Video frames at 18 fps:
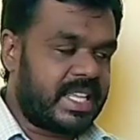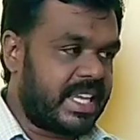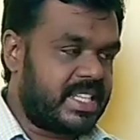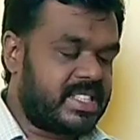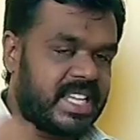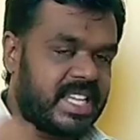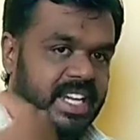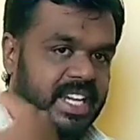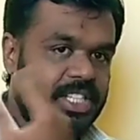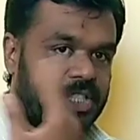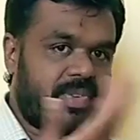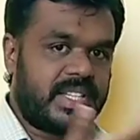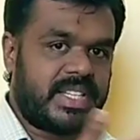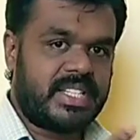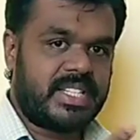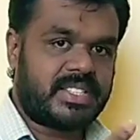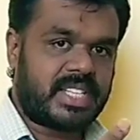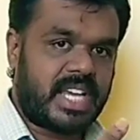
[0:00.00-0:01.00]
They can satisfy
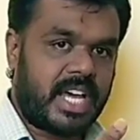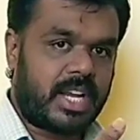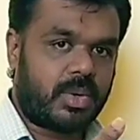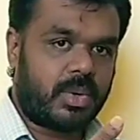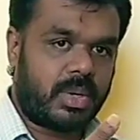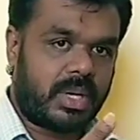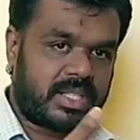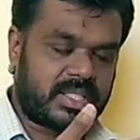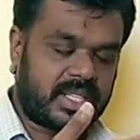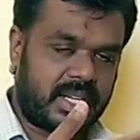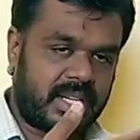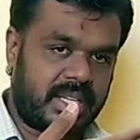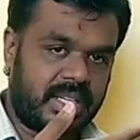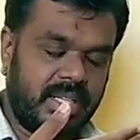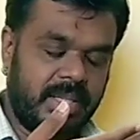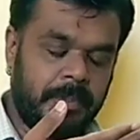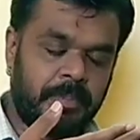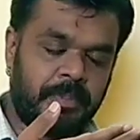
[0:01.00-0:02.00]
these shareholders
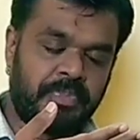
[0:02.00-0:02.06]
and